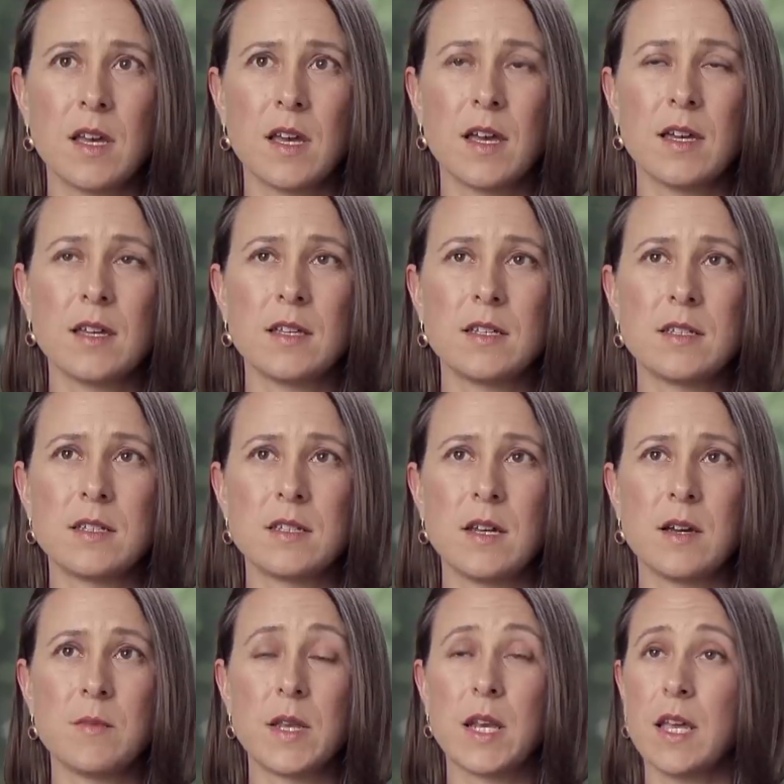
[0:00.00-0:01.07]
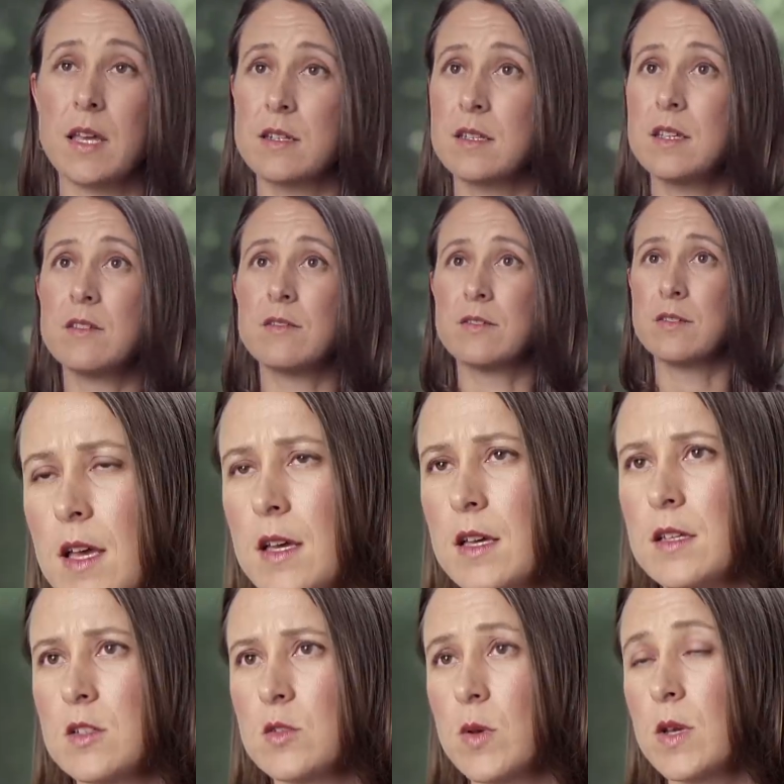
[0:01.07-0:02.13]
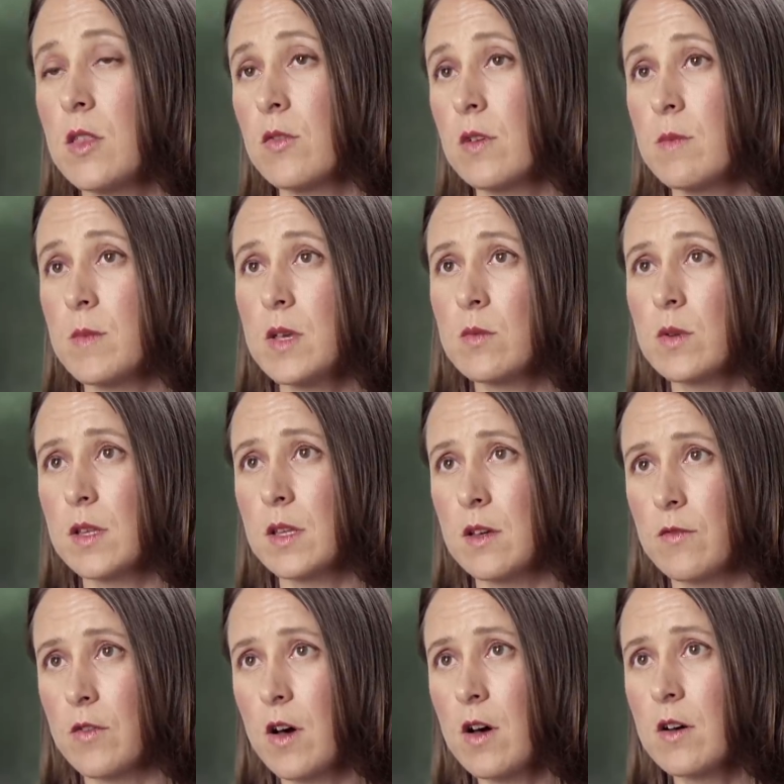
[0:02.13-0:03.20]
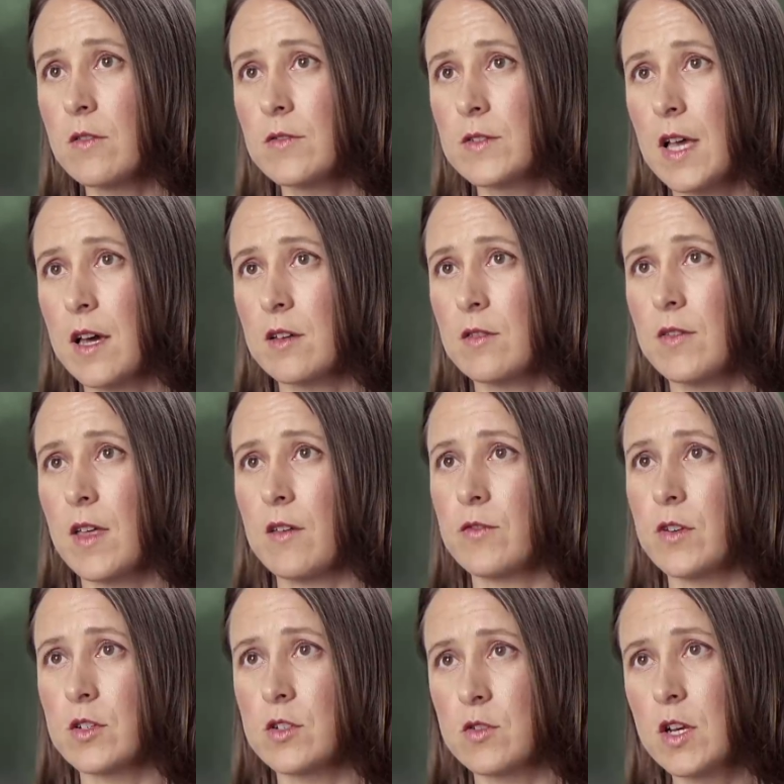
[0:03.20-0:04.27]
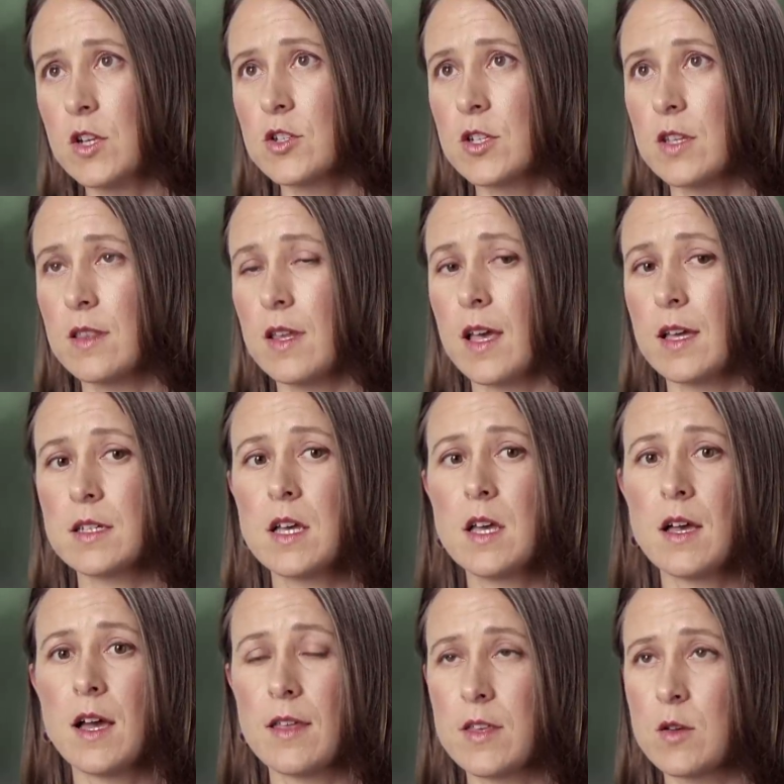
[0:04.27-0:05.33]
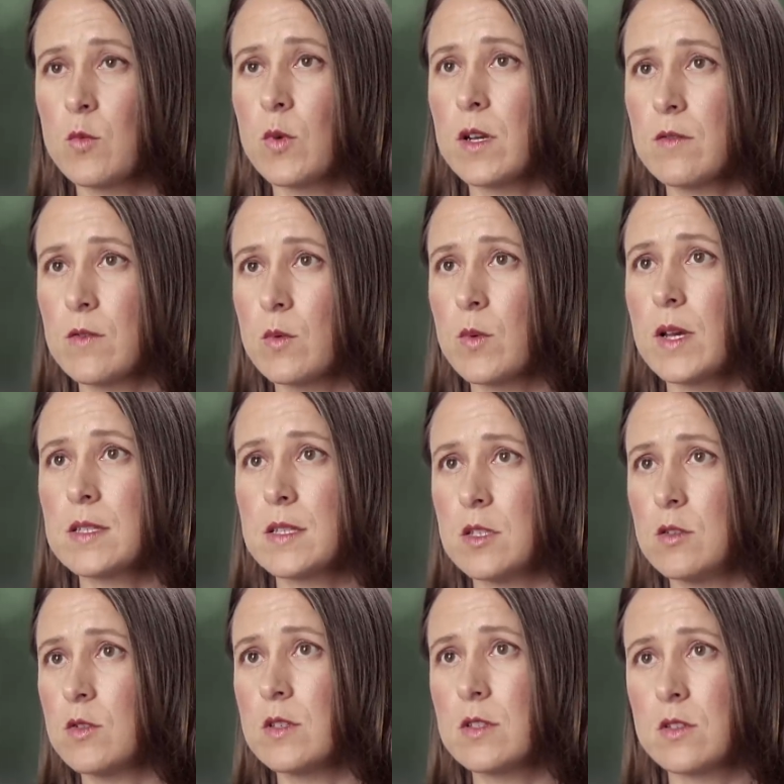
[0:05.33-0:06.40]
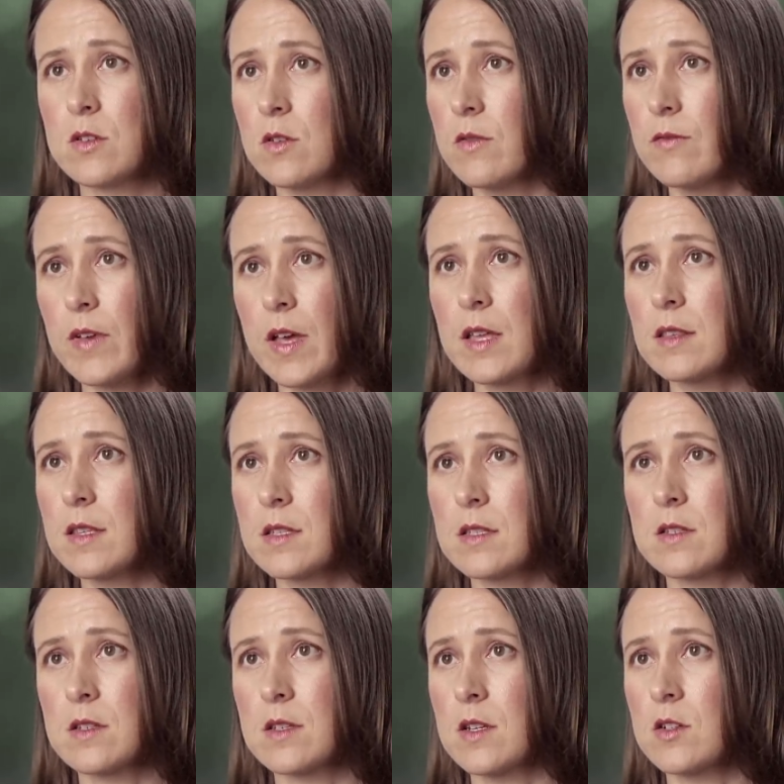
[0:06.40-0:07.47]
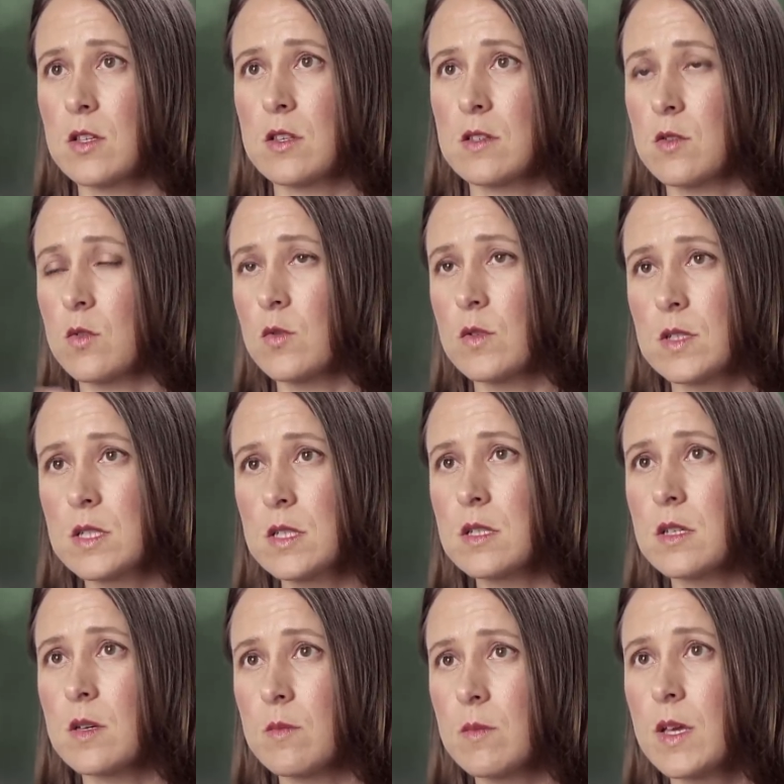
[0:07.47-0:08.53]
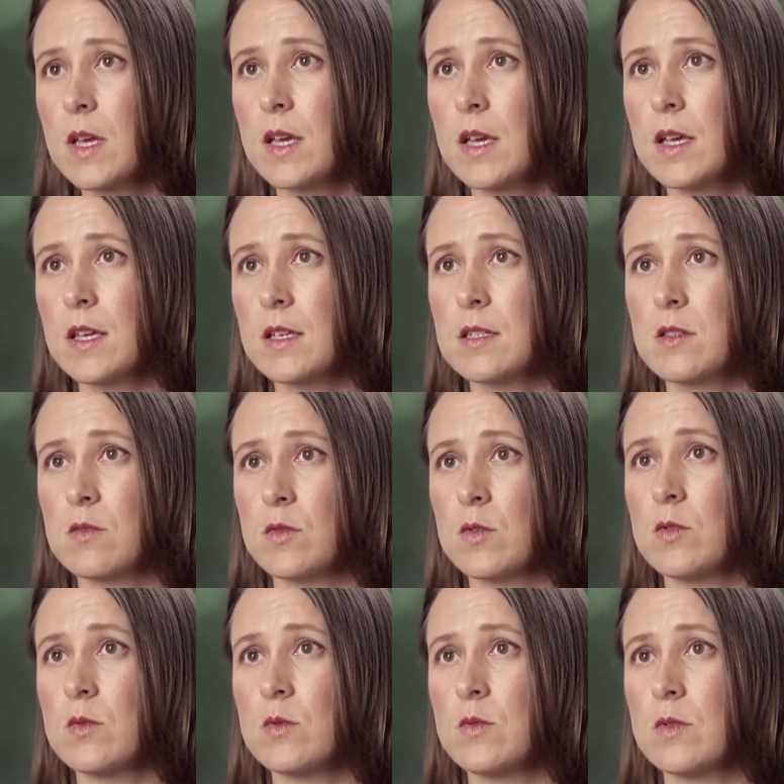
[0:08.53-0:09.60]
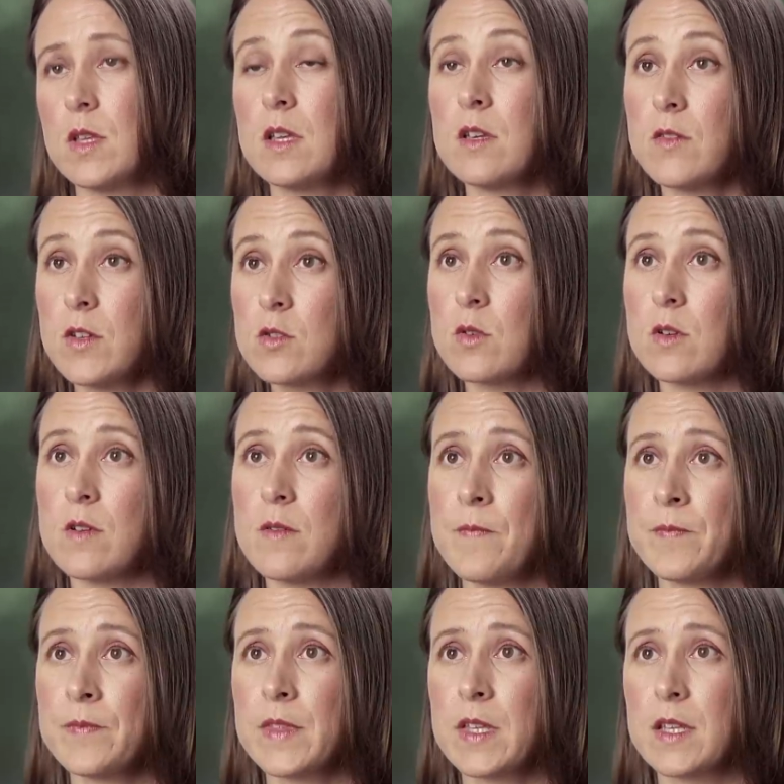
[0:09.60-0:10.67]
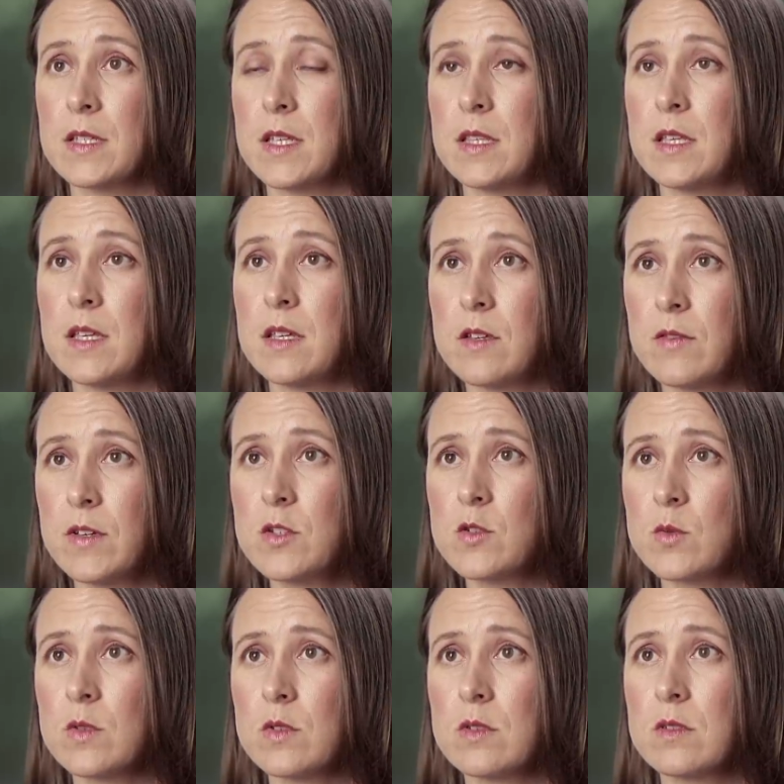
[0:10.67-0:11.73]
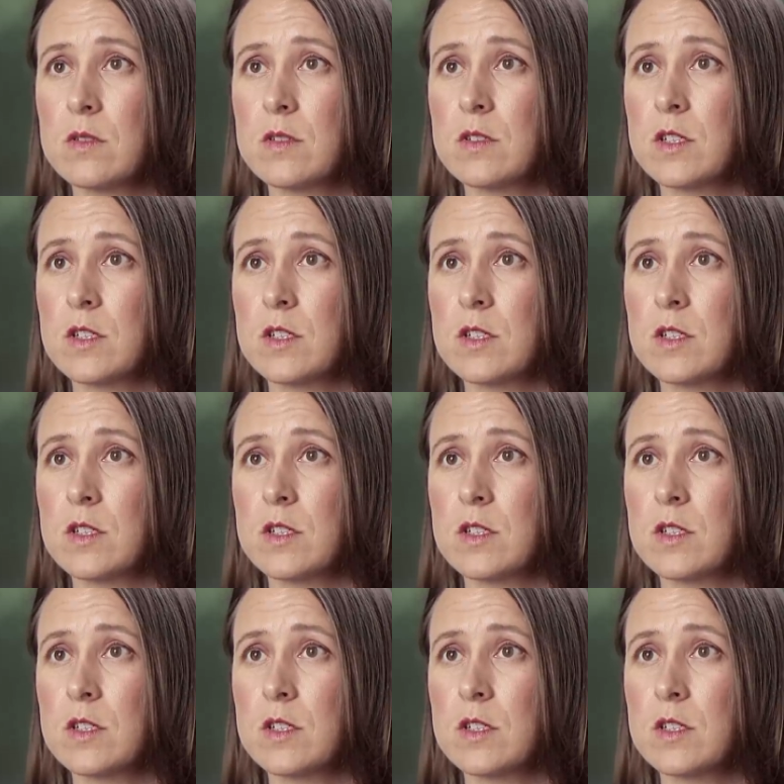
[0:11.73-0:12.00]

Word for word: And, um, and I had to leave. And 23andMe really evolved out of that frustration that I think one of the ways that you can circumvent this, essentially this whole system, is through the individual. Is that the individual